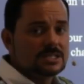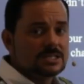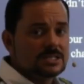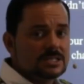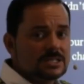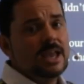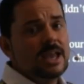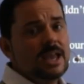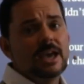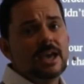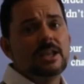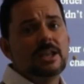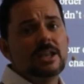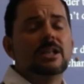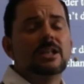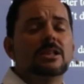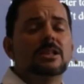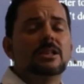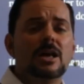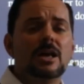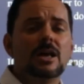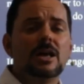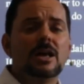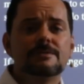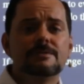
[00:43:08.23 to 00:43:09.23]
And I
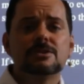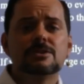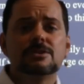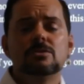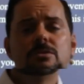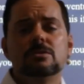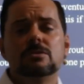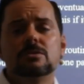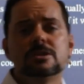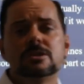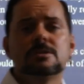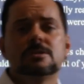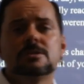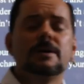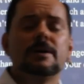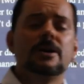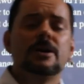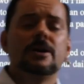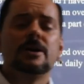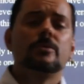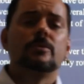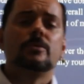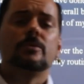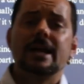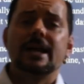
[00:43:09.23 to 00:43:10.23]
love students, by the
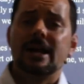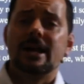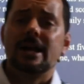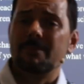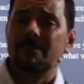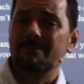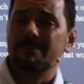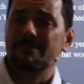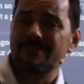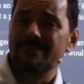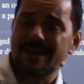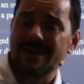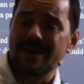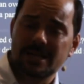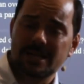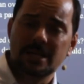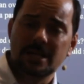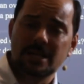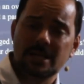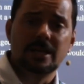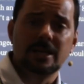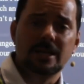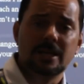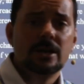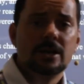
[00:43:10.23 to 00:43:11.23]
way, how
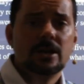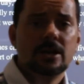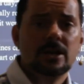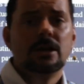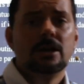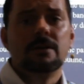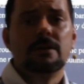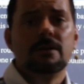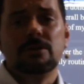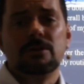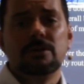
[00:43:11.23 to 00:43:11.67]
many of you